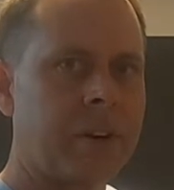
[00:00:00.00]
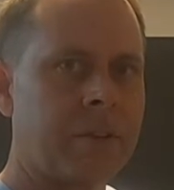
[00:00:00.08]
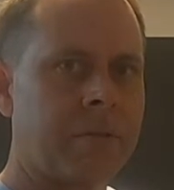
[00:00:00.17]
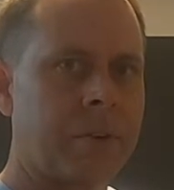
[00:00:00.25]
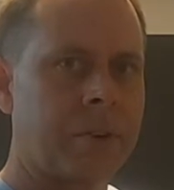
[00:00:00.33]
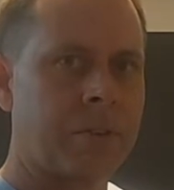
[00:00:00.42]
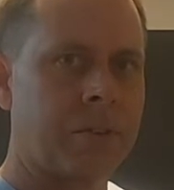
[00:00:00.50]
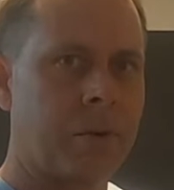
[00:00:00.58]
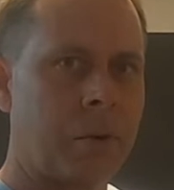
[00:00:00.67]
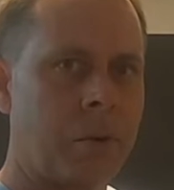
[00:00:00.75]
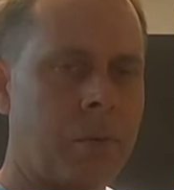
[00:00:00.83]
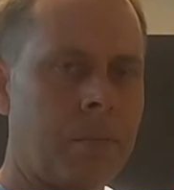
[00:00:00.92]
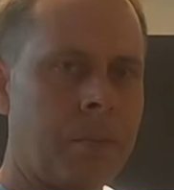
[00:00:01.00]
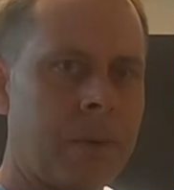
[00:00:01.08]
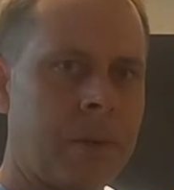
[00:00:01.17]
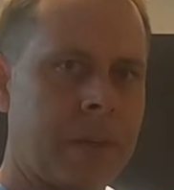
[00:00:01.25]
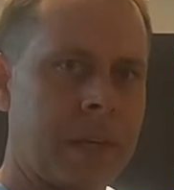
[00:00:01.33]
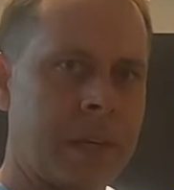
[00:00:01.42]
First of all,
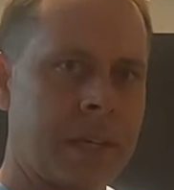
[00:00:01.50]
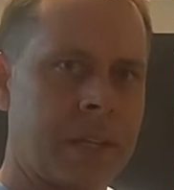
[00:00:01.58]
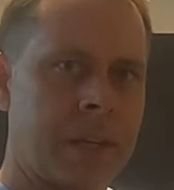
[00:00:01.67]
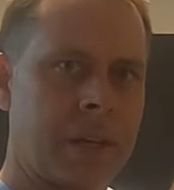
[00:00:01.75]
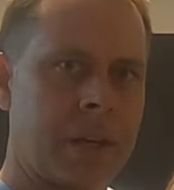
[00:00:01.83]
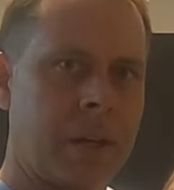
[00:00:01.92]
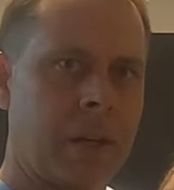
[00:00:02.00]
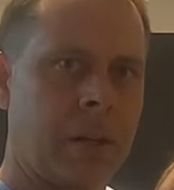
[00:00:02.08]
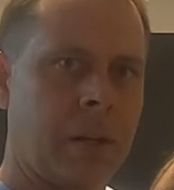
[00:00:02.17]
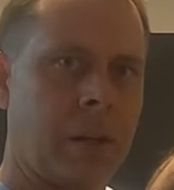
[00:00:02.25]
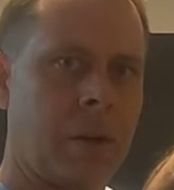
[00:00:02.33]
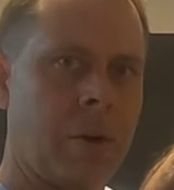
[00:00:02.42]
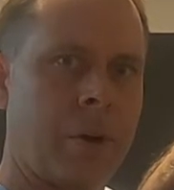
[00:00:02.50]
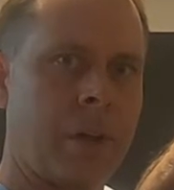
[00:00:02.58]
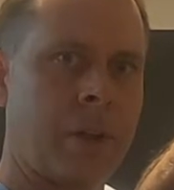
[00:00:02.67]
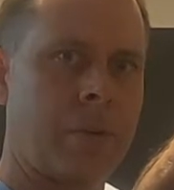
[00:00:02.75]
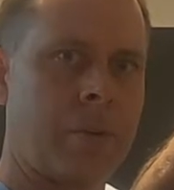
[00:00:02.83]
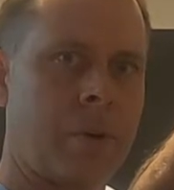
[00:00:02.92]
there's the
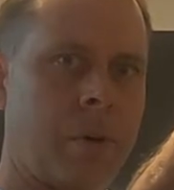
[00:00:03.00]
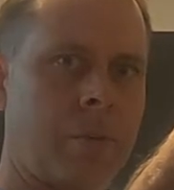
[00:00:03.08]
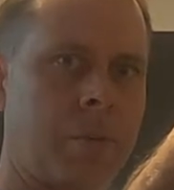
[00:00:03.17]
loading the rod,